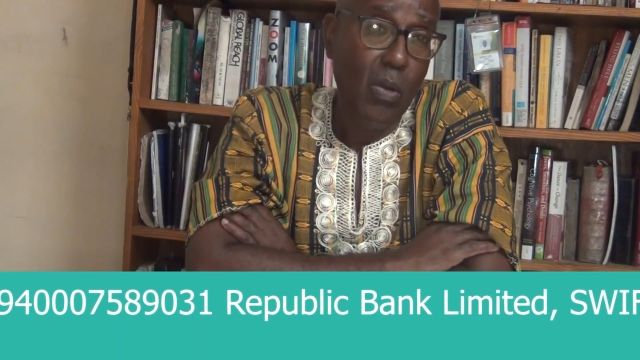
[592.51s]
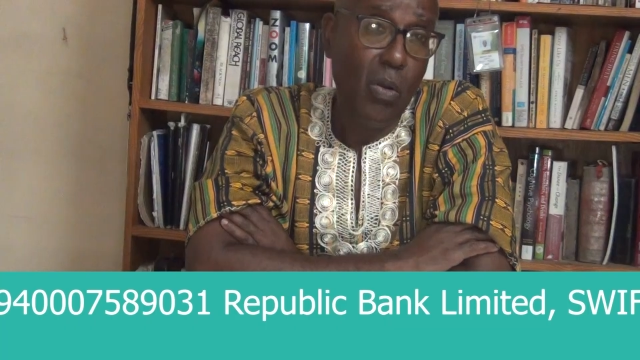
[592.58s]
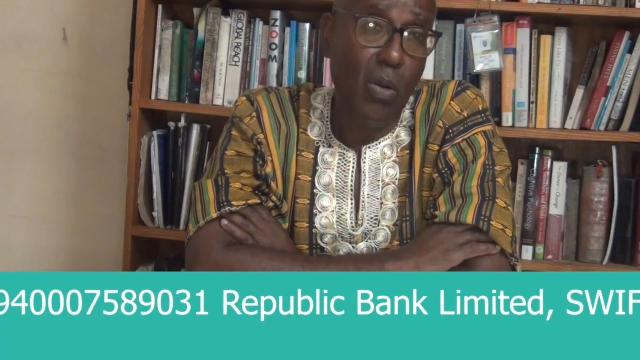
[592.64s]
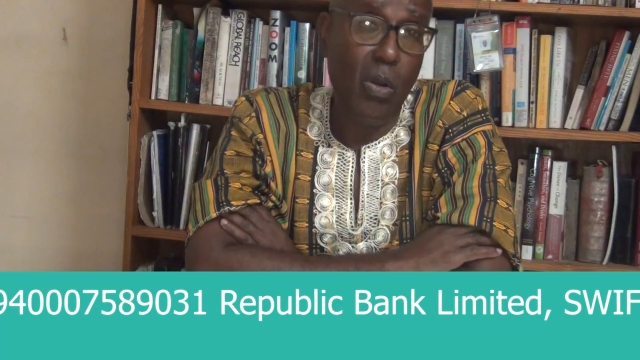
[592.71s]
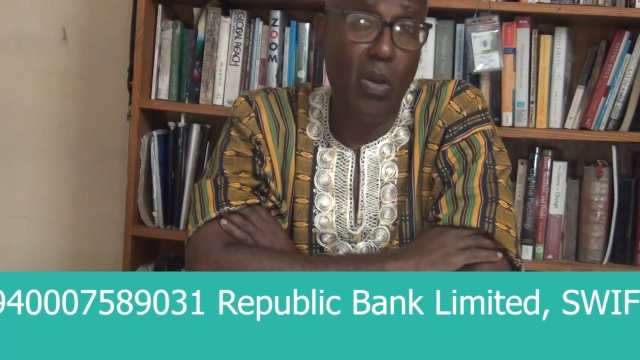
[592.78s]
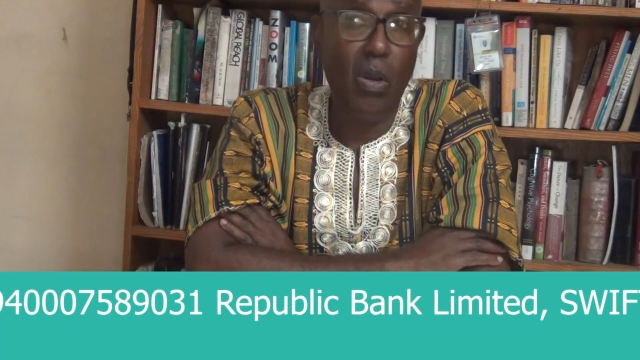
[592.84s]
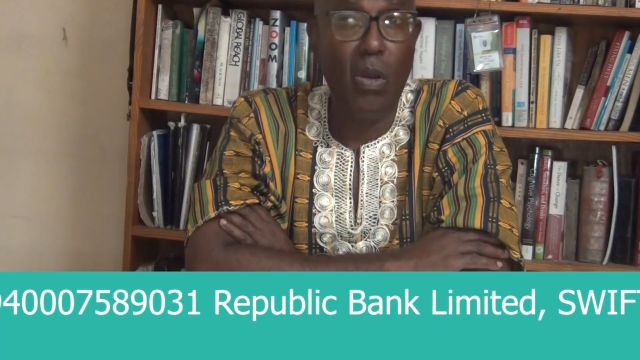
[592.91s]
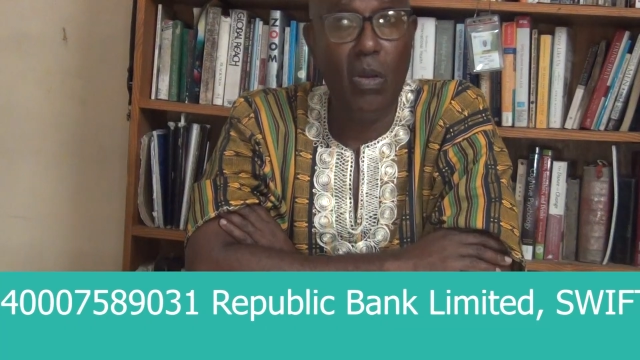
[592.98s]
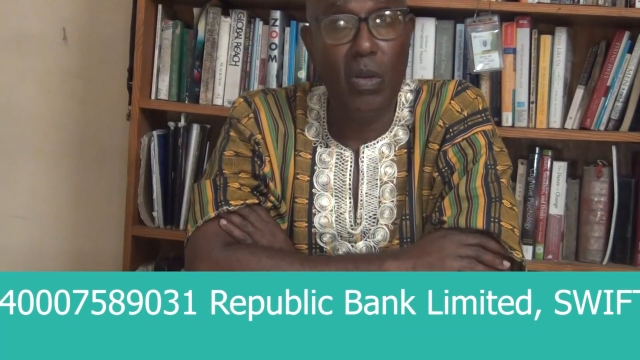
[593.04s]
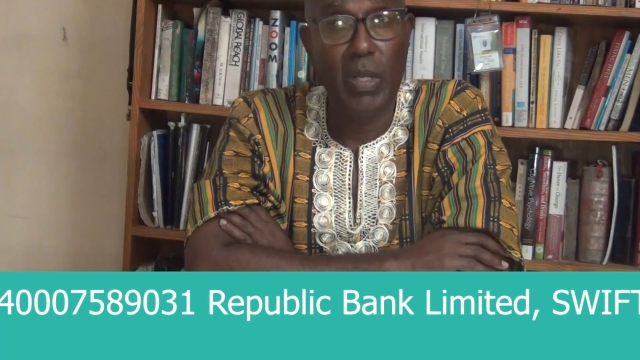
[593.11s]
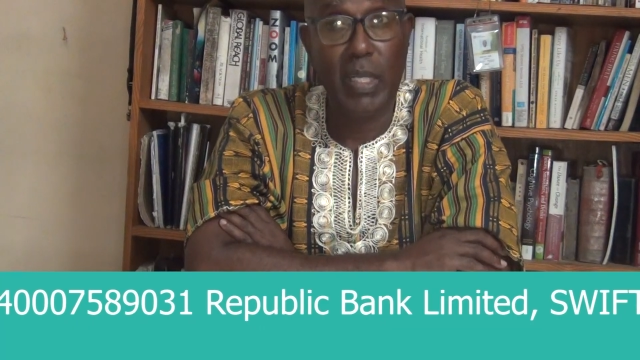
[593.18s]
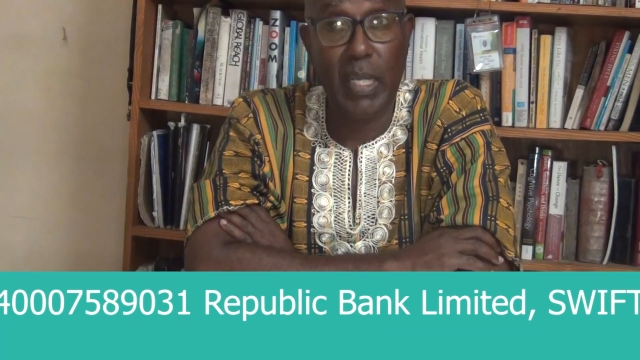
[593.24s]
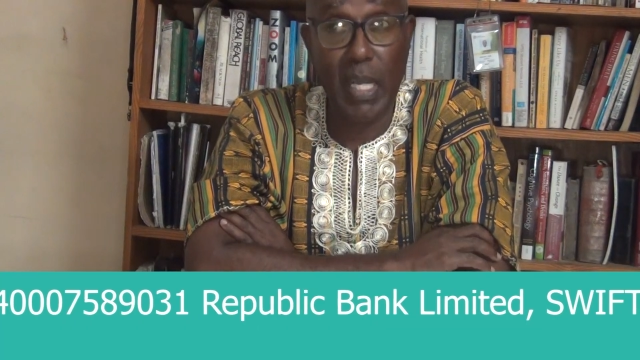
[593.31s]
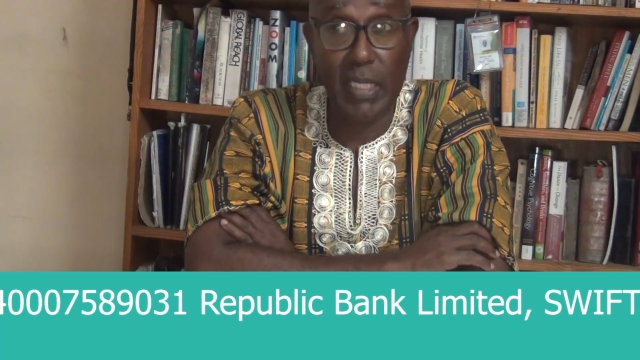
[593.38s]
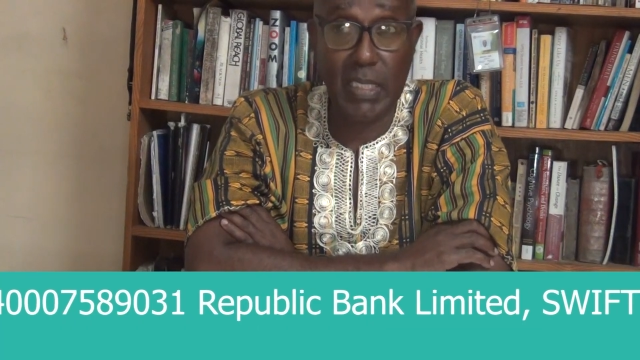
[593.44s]
Or
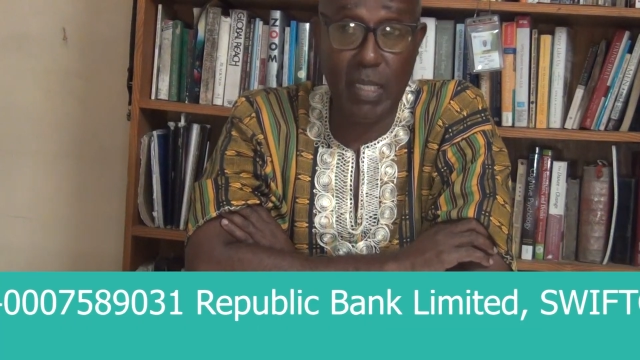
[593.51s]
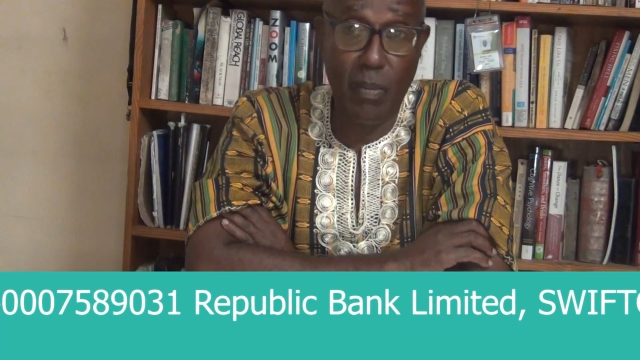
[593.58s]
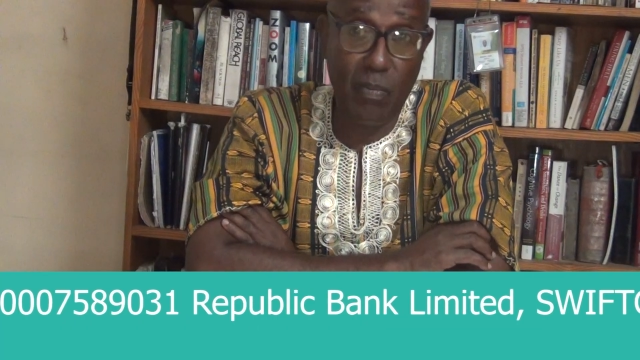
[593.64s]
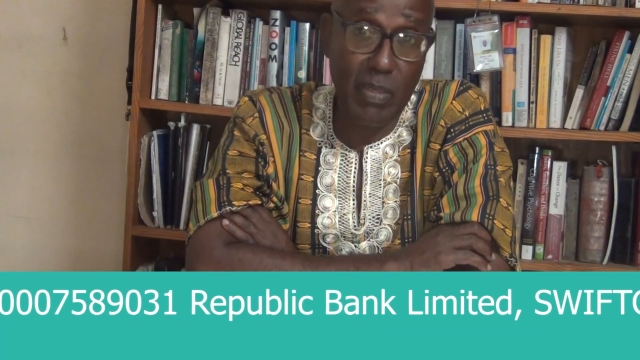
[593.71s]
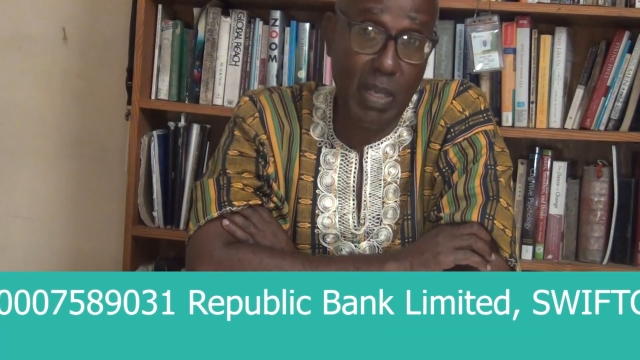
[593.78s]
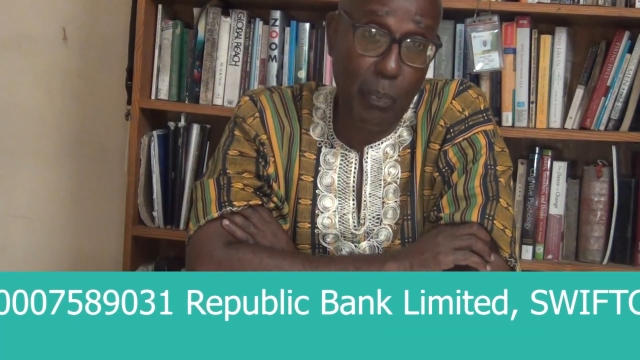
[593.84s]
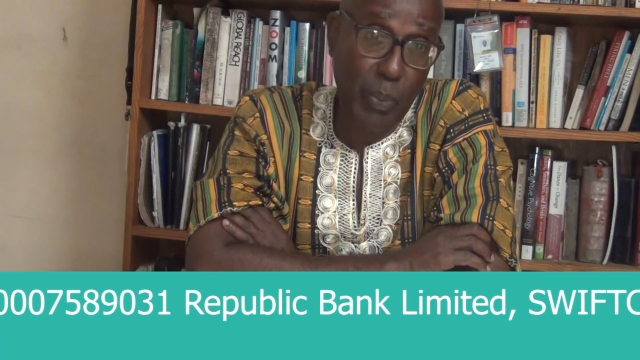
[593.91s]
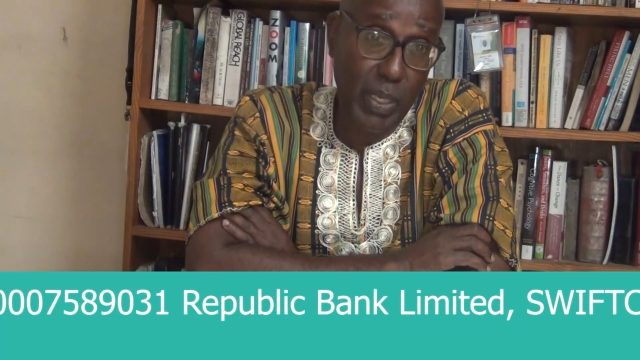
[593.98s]
get some of their